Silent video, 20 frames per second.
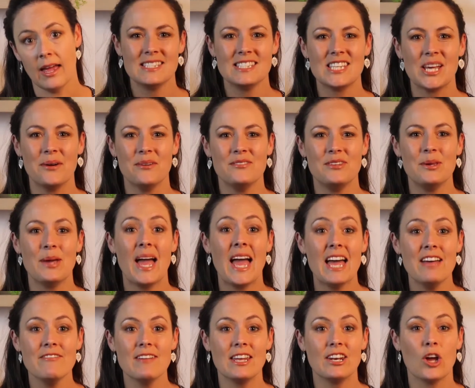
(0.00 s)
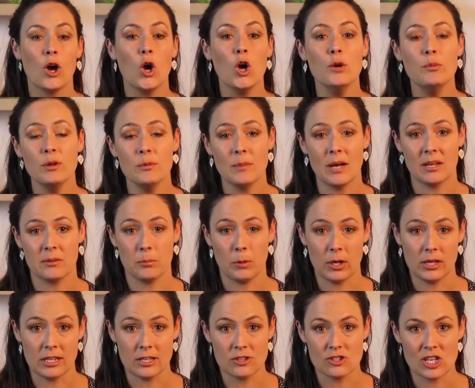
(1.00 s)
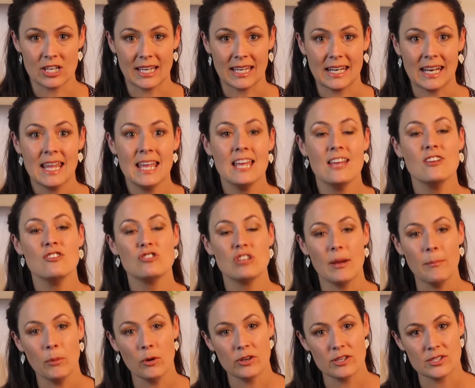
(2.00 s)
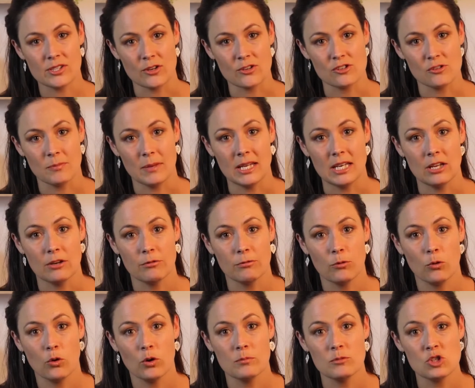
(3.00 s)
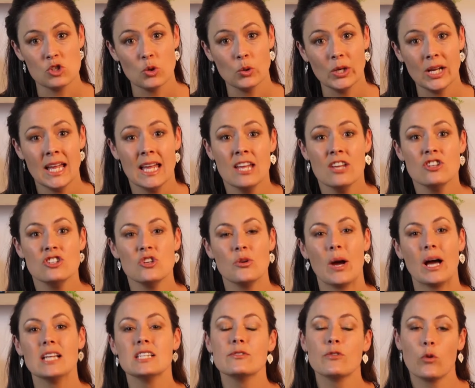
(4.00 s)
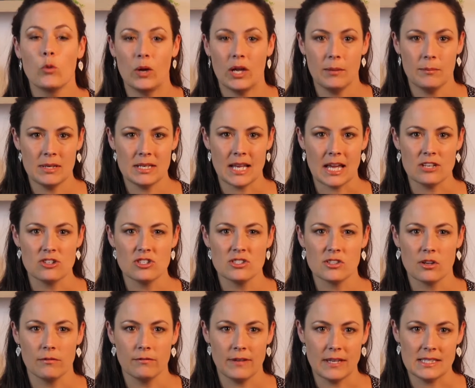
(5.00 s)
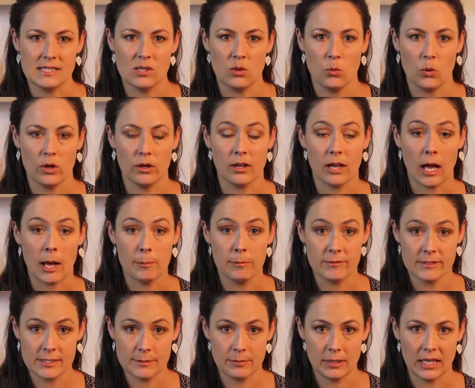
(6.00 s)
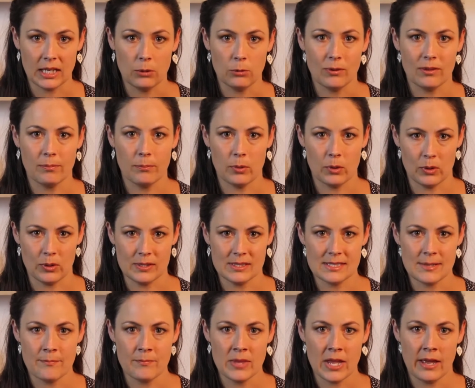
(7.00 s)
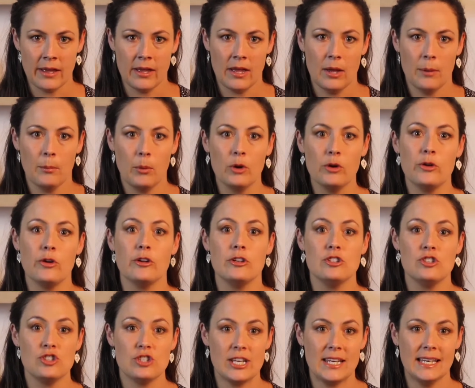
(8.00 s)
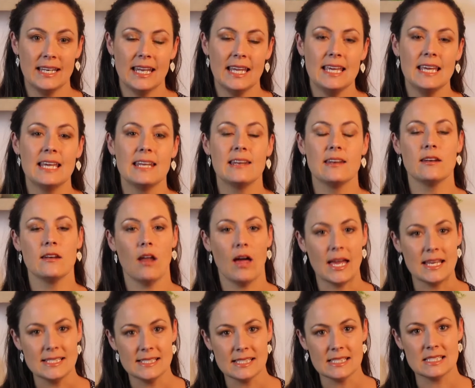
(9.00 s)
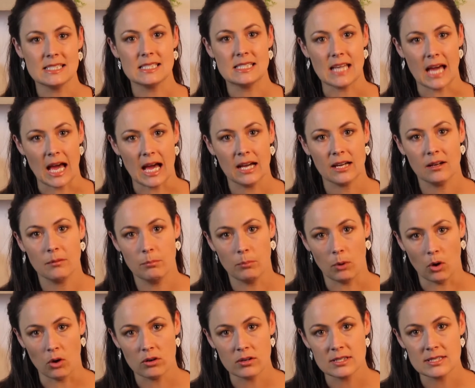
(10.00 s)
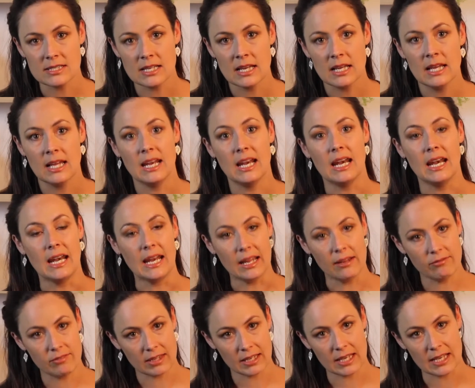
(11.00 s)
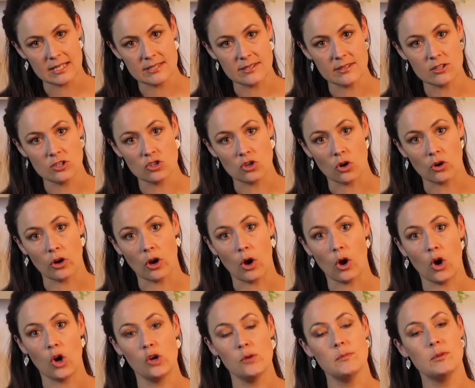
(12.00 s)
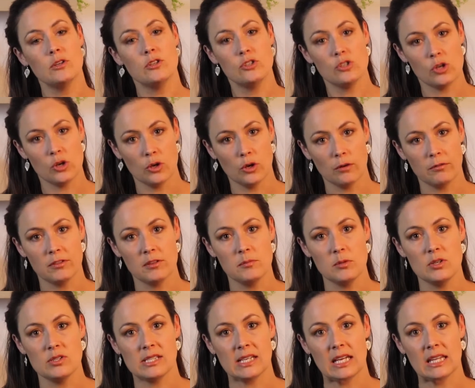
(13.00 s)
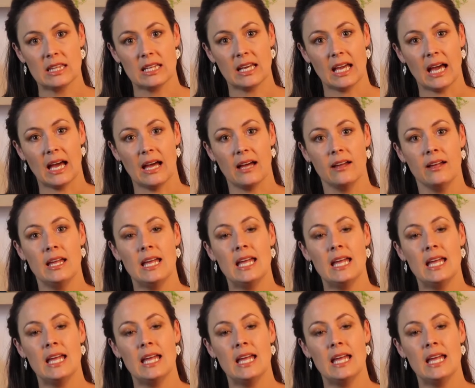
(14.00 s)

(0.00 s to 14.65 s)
So if you have an open mouth breathing chicken, jump on a social media forum, sure, to ask for recommendations on vets that work comfortably with birds. Put her gently in a nice dark box, leave the kids and the dog at home, turn off the music in the car,